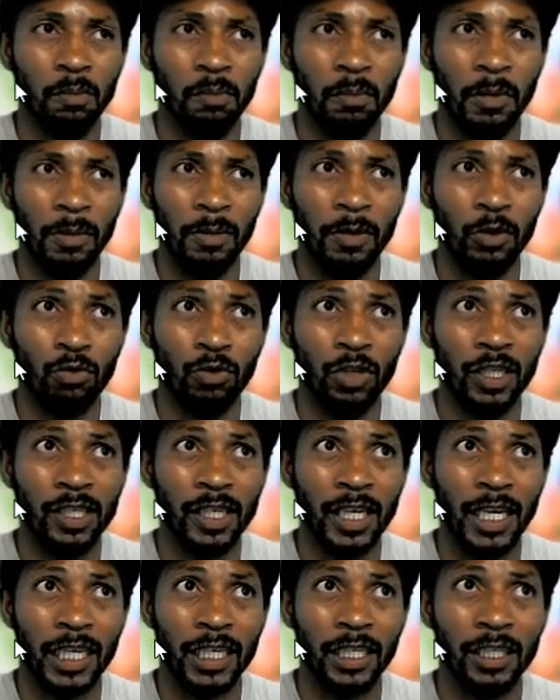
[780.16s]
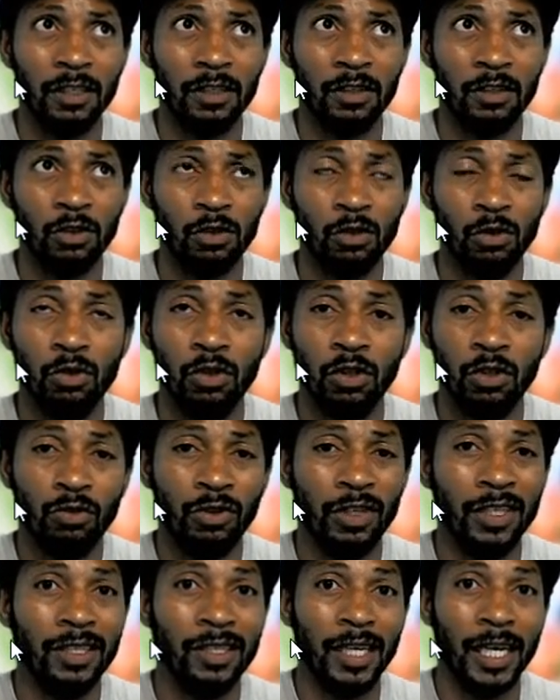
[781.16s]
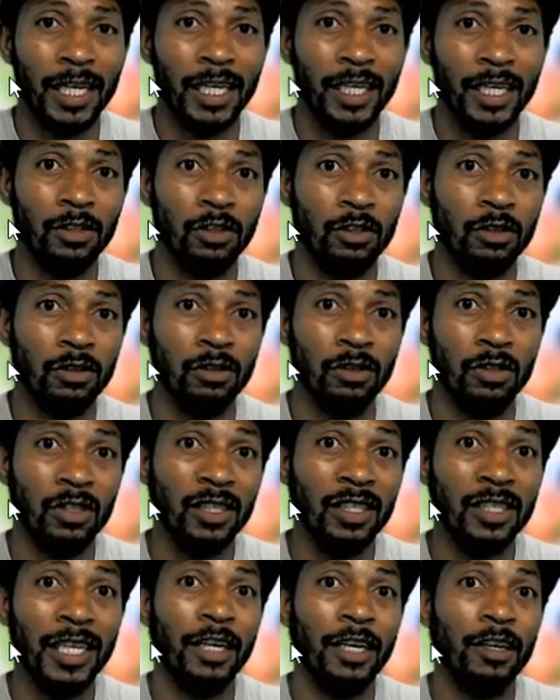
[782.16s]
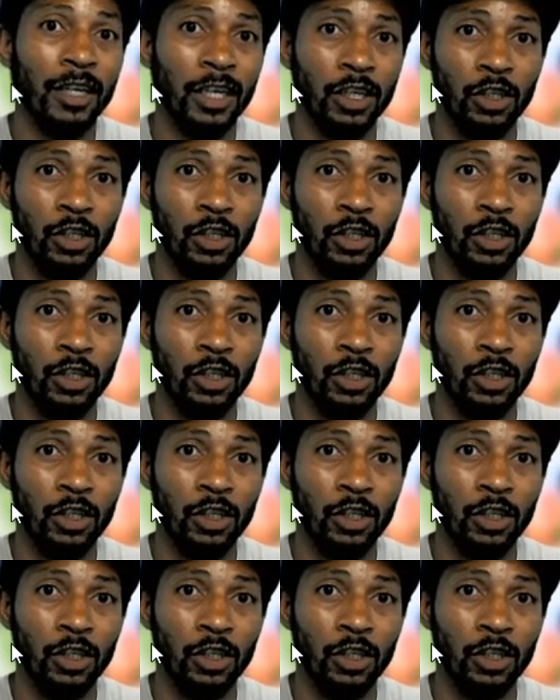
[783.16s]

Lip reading: maybe 3 seconds, 2 to 3 seconds Stinger